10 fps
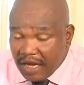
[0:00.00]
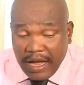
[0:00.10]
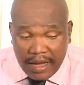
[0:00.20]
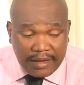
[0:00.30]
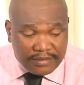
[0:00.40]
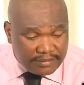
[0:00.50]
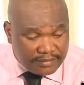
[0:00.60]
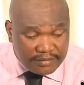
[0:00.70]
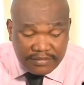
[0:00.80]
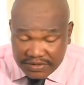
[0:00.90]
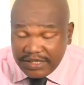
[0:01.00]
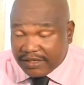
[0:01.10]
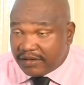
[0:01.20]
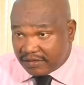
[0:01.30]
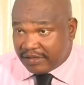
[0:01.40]
Yeah,
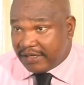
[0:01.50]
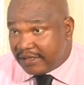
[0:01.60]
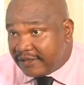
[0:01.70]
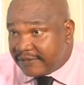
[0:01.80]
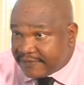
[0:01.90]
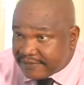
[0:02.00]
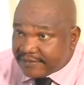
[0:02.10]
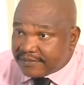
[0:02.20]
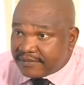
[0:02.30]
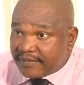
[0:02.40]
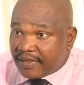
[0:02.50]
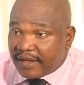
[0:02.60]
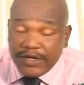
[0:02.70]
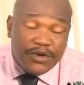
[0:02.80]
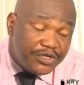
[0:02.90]
serious need.
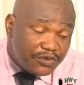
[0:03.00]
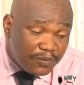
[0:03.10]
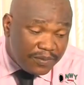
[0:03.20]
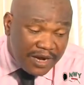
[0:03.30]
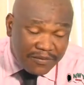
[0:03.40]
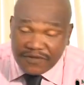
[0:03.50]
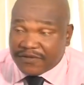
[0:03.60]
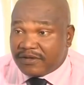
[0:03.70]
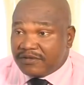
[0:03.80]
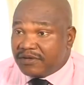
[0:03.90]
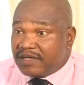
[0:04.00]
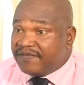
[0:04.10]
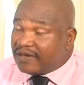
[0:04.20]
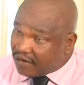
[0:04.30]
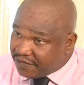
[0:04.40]
The original plan was for us to
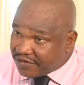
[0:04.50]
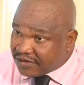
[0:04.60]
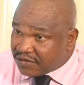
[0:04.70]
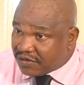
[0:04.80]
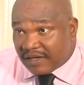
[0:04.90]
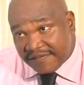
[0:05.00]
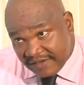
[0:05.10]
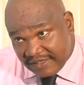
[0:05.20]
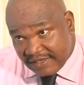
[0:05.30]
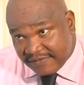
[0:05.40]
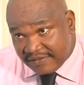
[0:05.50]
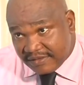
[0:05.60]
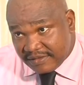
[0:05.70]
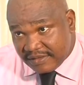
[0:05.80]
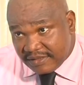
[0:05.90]
give the conference hall a facelift.
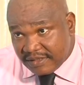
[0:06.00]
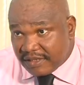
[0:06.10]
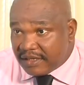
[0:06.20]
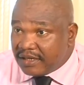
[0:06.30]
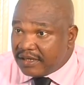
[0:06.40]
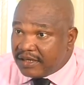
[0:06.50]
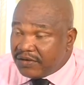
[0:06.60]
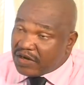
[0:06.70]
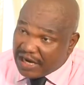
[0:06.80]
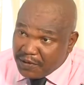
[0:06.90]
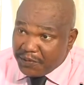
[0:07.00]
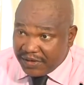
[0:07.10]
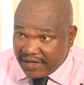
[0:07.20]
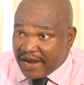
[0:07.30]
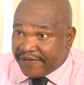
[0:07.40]
You came up
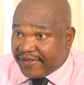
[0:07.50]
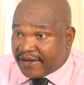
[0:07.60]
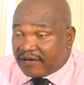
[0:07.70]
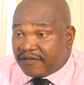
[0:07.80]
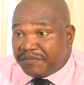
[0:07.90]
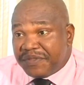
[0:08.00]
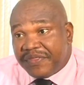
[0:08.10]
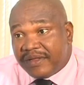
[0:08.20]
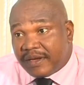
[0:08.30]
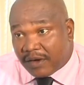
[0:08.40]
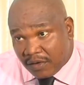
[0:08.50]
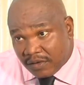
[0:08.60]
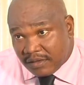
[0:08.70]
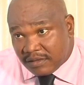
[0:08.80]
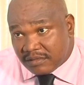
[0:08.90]
with the idea of painting the
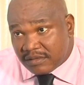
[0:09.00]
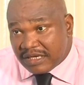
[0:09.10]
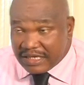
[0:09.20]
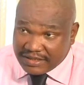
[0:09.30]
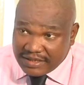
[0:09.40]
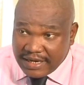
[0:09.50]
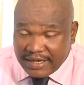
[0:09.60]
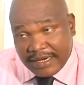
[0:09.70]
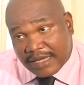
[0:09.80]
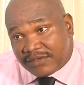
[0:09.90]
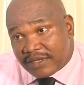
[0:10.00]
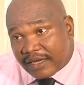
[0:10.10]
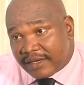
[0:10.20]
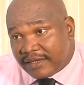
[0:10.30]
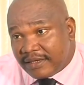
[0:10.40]
hall inside and outside.